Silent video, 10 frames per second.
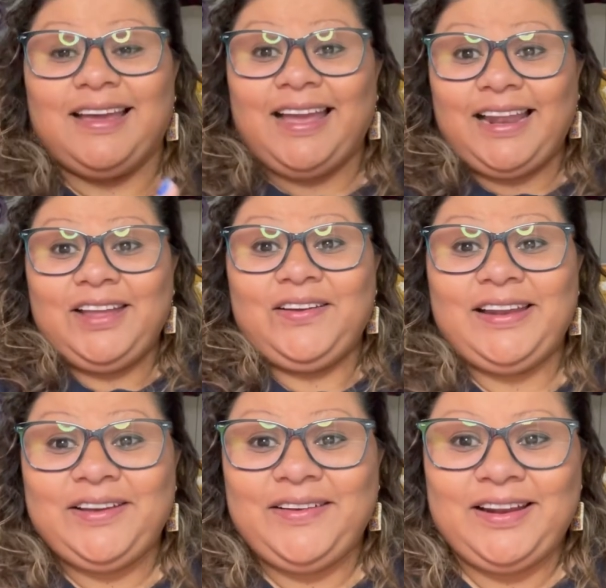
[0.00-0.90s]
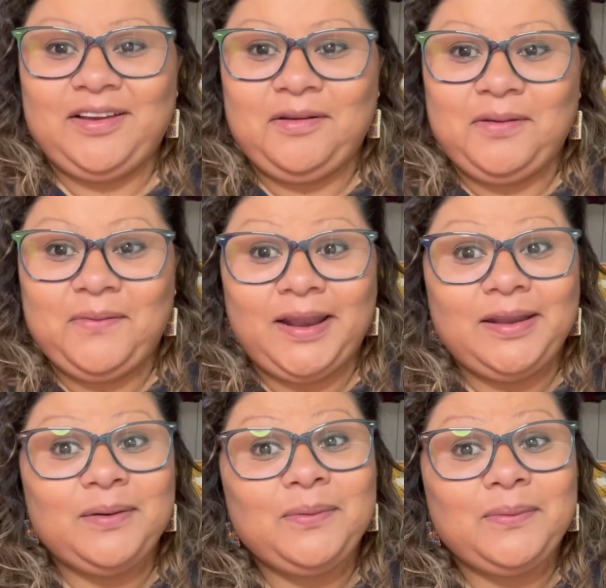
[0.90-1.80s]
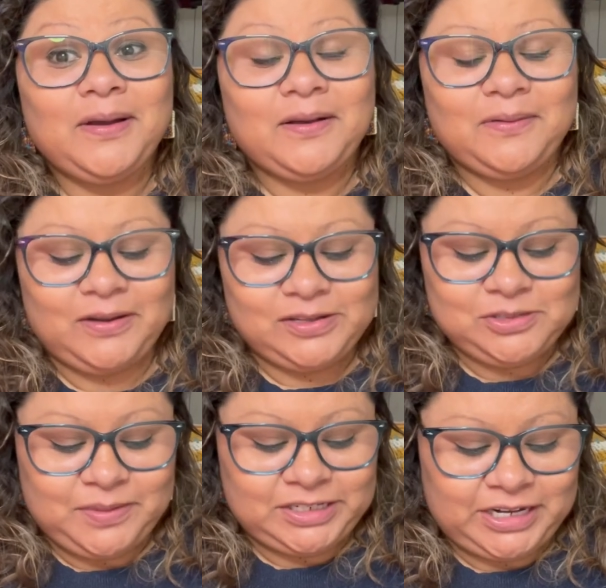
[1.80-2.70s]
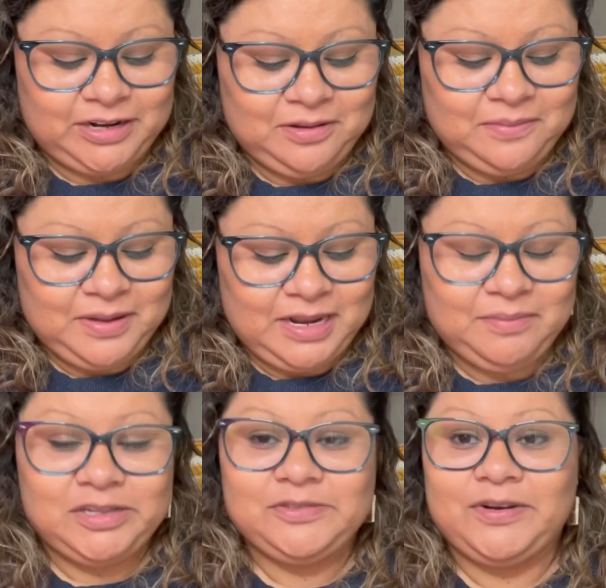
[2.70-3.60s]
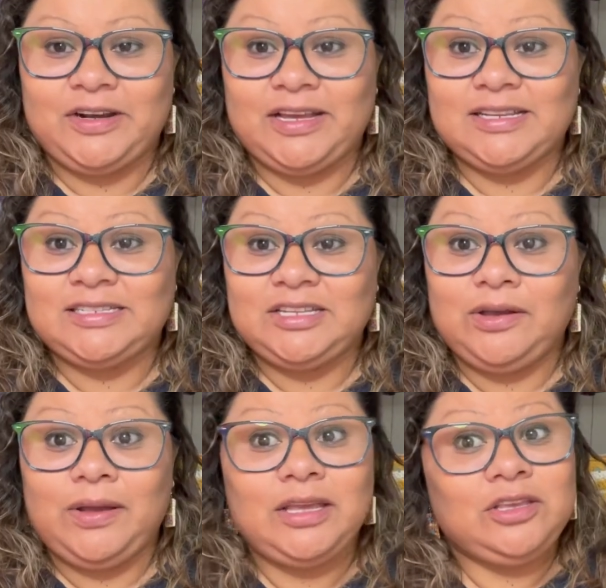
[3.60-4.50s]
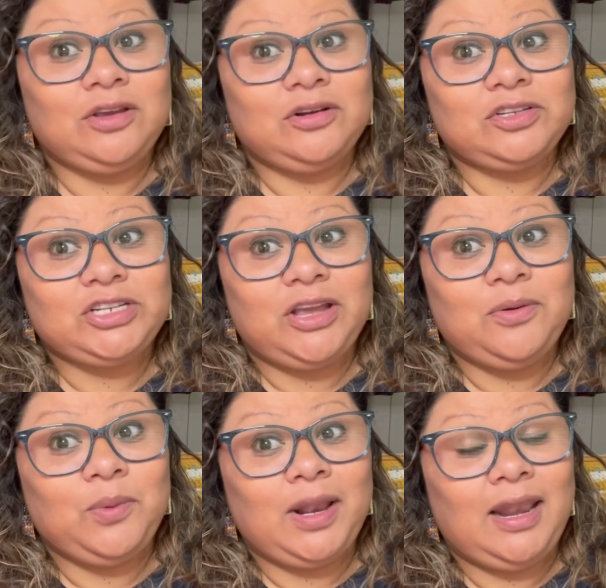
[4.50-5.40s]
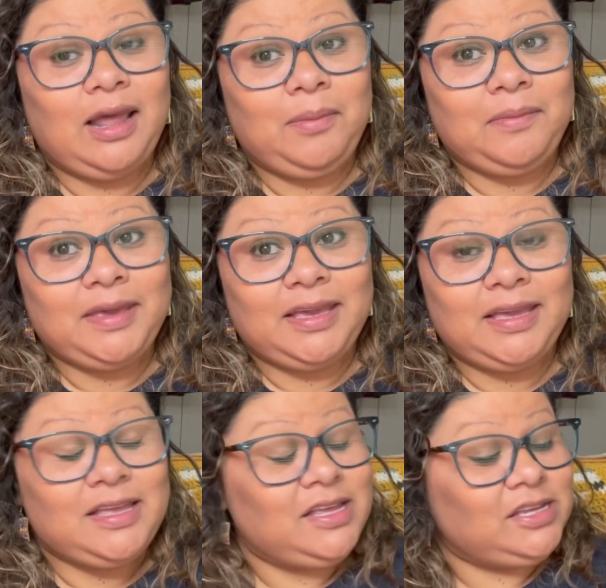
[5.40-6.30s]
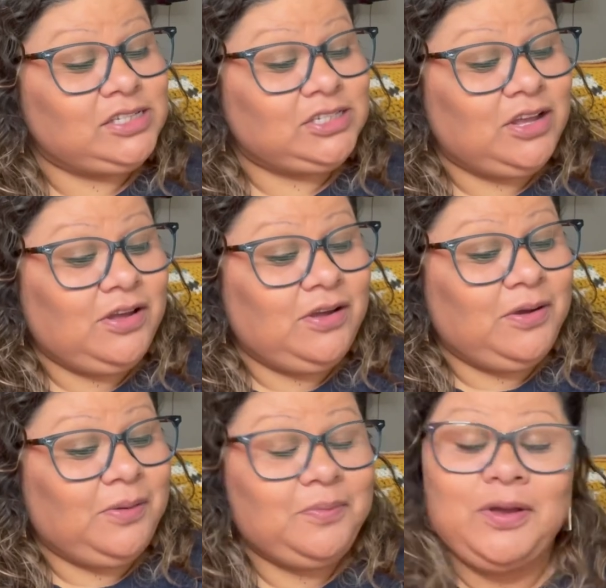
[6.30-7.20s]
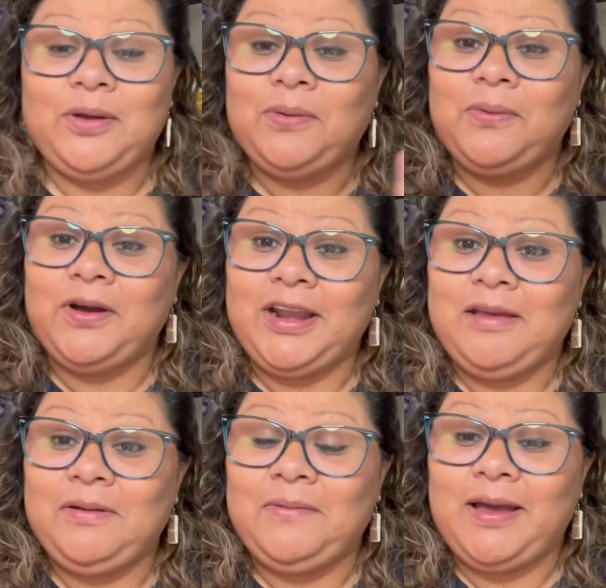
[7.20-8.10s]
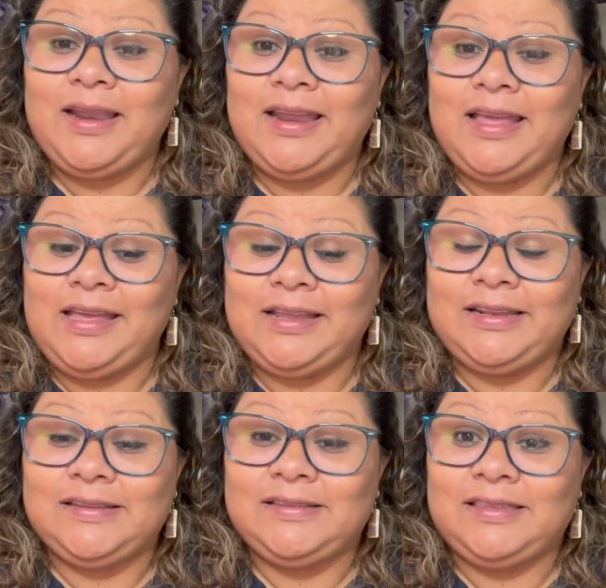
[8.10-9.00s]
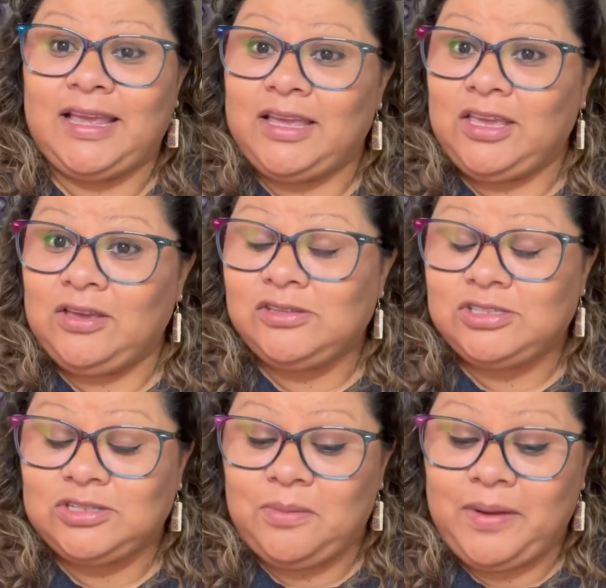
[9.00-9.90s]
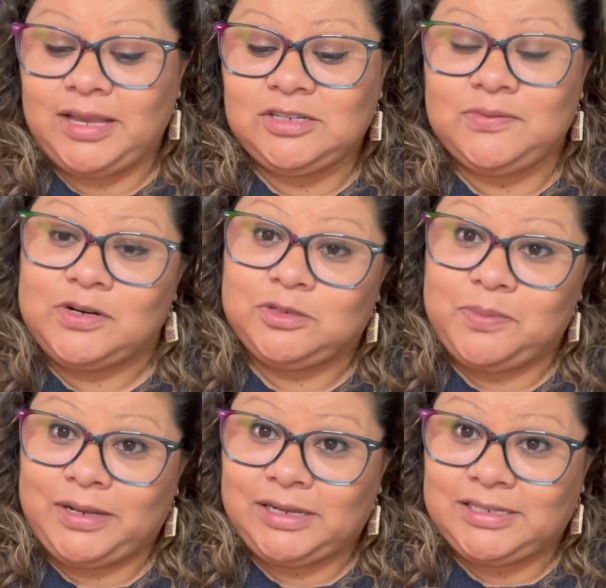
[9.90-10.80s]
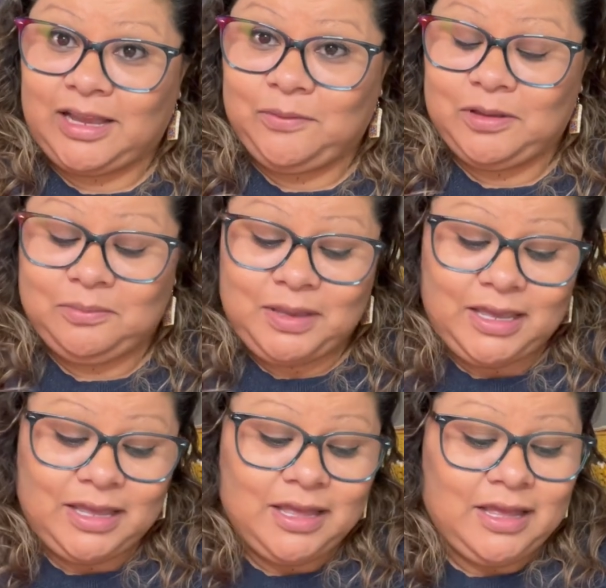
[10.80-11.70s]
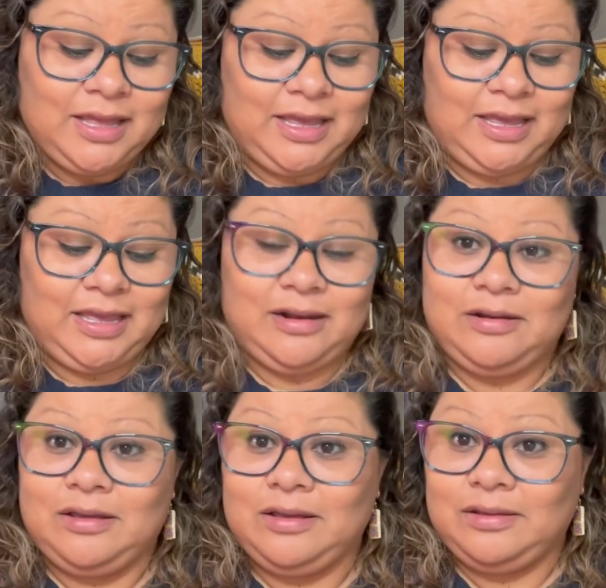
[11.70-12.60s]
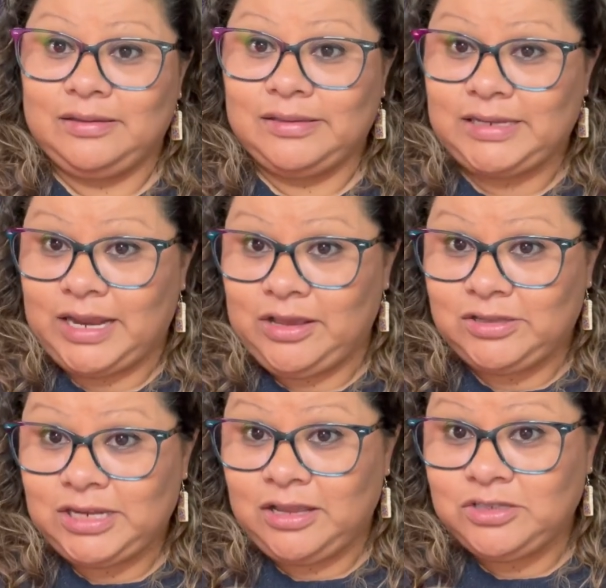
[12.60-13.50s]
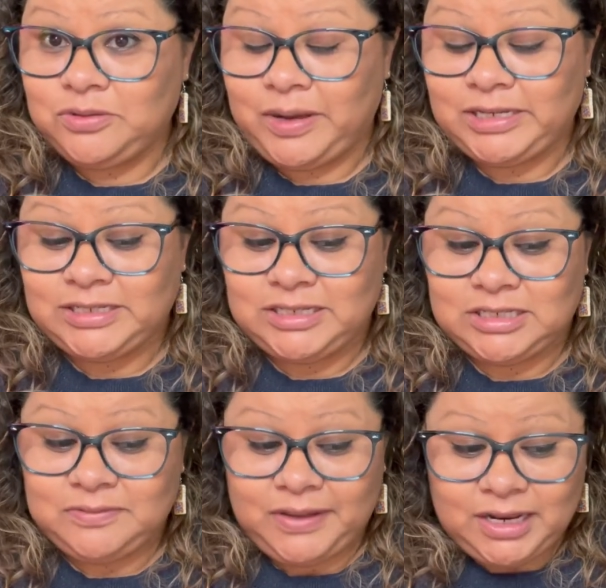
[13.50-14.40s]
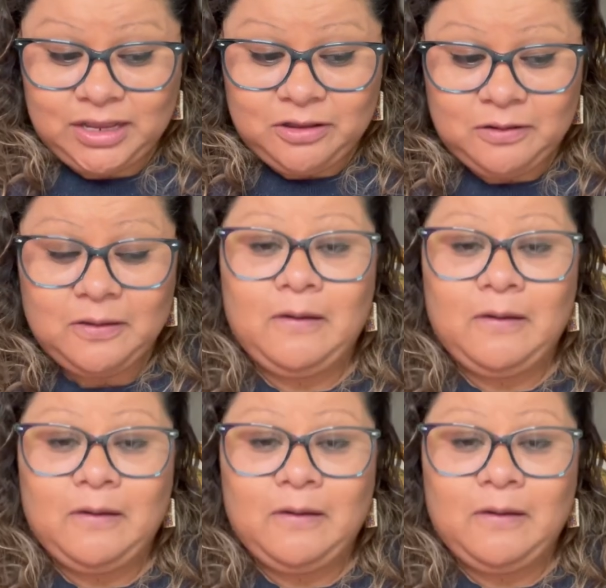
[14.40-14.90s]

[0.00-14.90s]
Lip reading: Hello, hello, hello, everyone. Welcome, welcome to my channel. My name is Veronica Steele, and you crochet with Llama B. So, welcome, everyone, and thank you so much for spending time with me and taking your time to watching this video.